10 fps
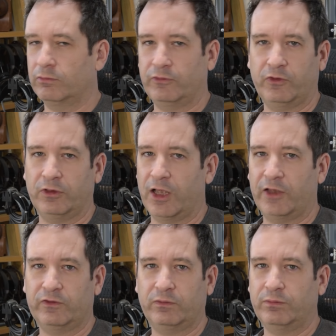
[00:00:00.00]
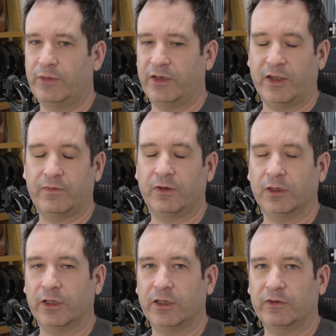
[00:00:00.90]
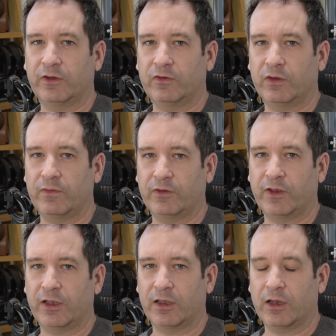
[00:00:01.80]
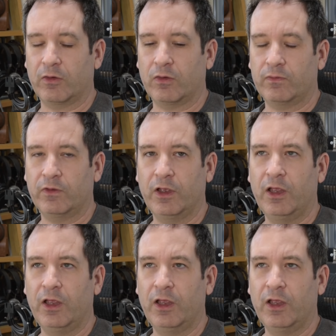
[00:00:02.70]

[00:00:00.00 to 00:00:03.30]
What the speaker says: should last indefinitely, essentially, if they're taken care of.